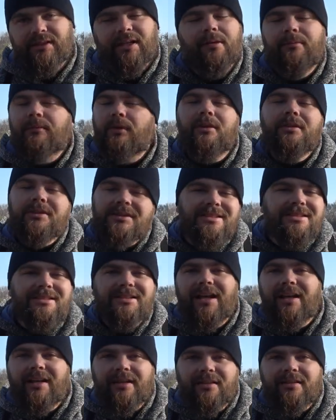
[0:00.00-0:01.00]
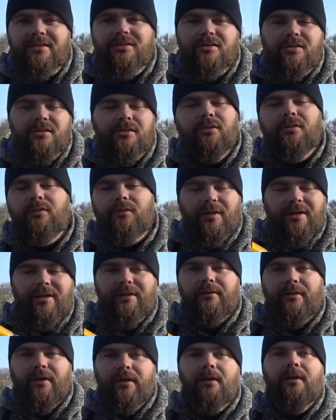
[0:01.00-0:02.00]
And I'm not just selling it to you and
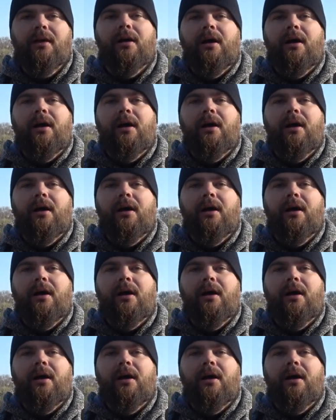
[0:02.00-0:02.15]
whatever.